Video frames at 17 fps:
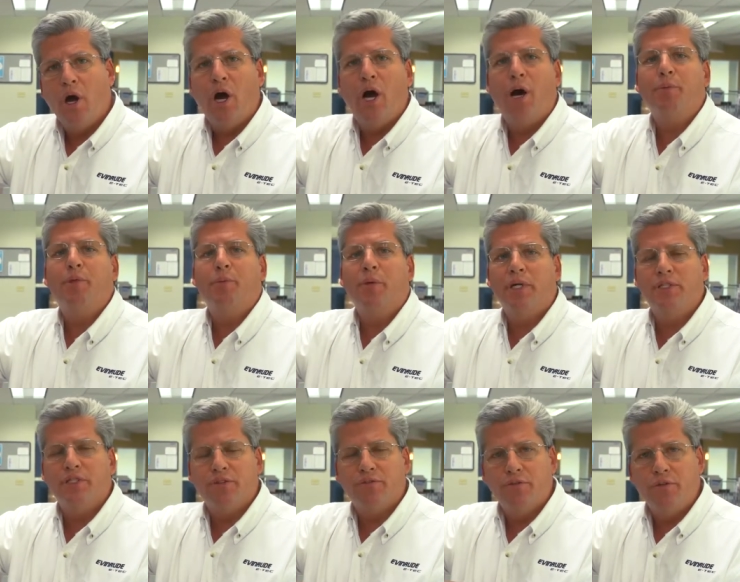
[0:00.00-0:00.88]

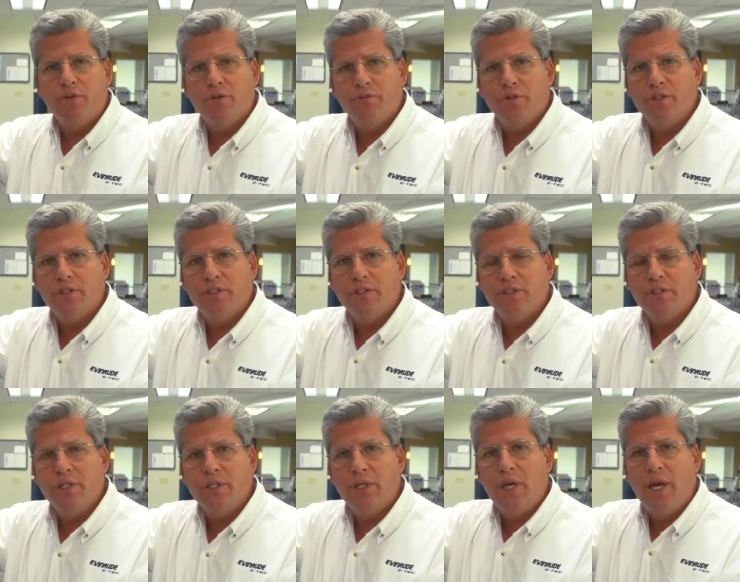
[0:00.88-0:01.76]
optimize its fuel
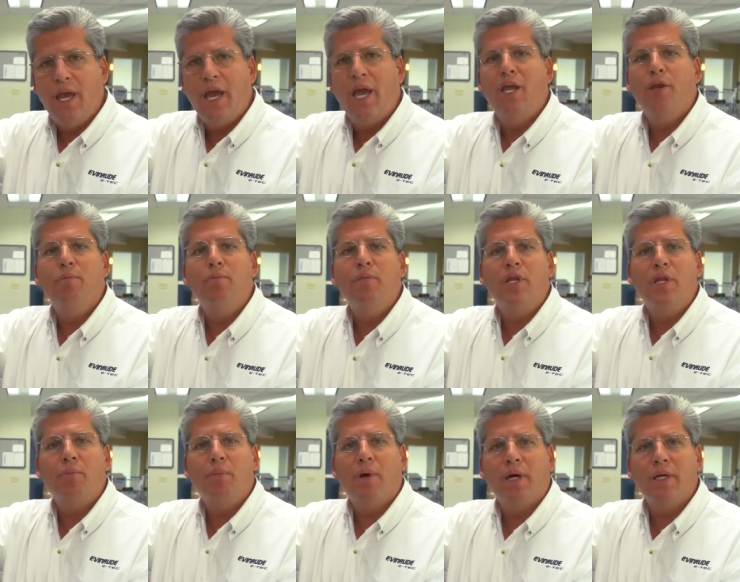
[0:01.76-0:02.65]
efficiency, and
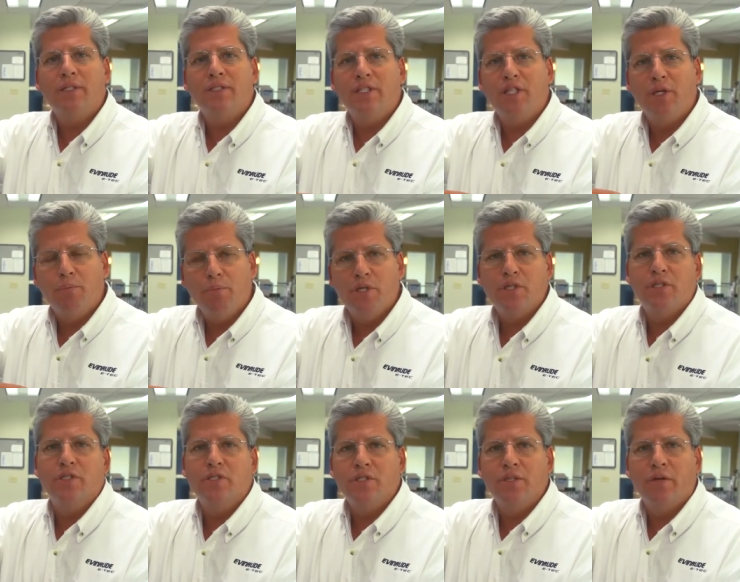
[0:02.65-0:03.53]
minimize the
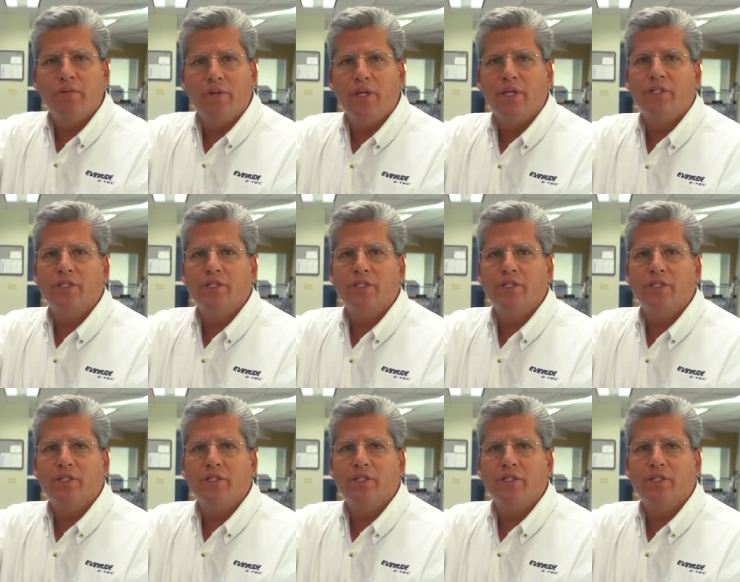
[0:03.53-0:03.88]
emissions of the